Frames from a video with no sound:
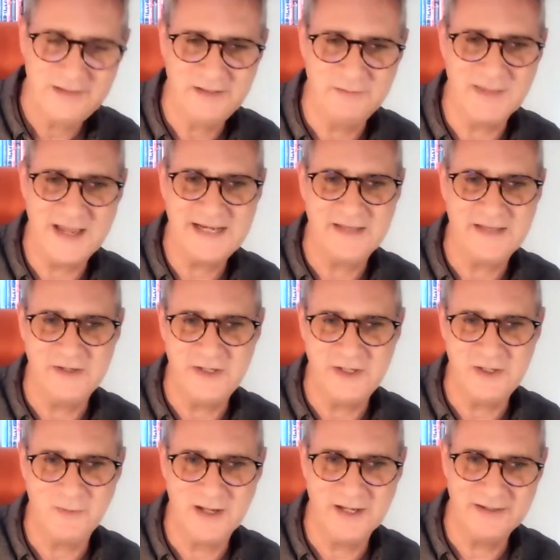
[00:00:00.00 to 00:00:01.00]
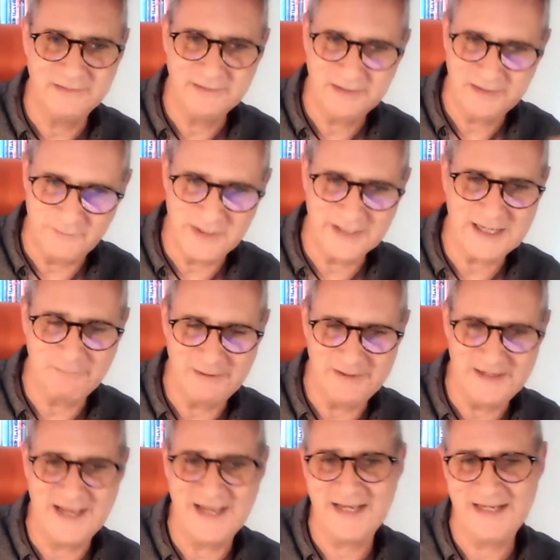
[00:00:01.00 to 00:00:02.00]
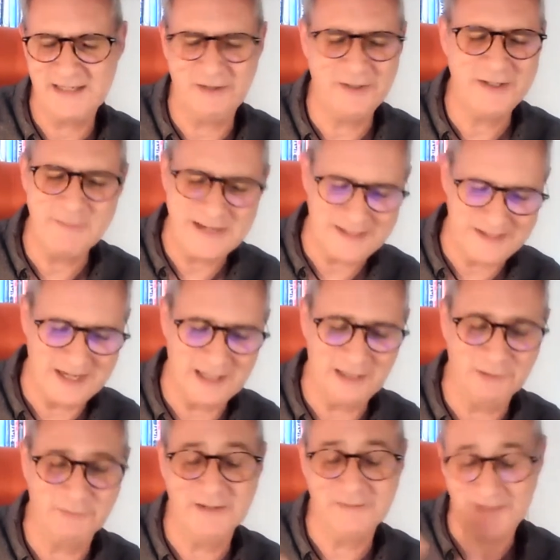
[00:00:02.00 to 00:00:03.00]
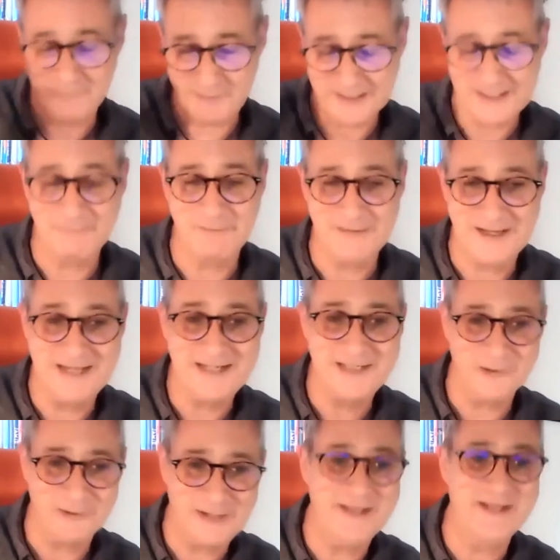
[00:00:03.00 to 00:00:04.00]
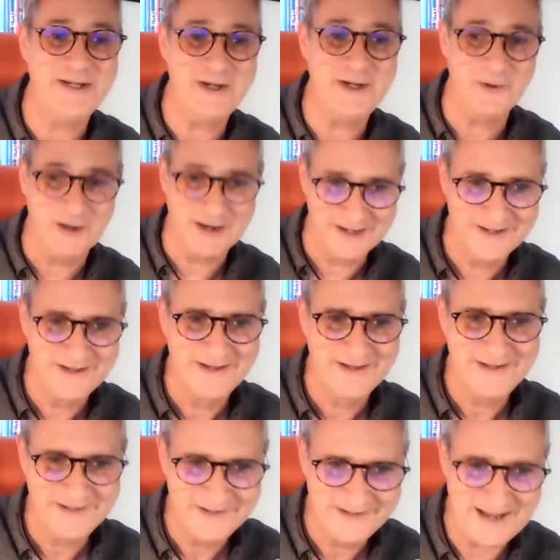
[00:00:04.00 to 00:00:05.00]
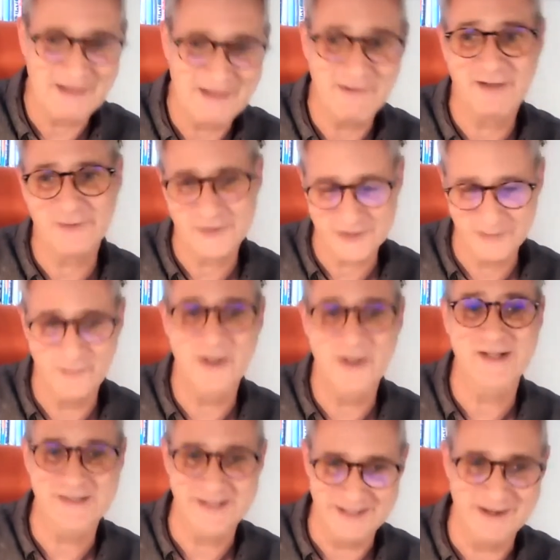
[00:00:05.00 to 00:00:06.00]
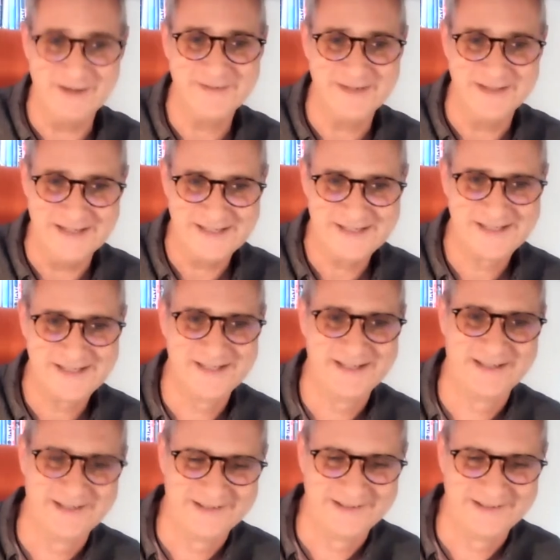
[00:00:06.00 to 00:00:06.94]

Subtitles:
You may get the new one, give me a couple of days. Or you may get the old one, give me a couple of days, you'll get the new one. Now I've got some work to do after this.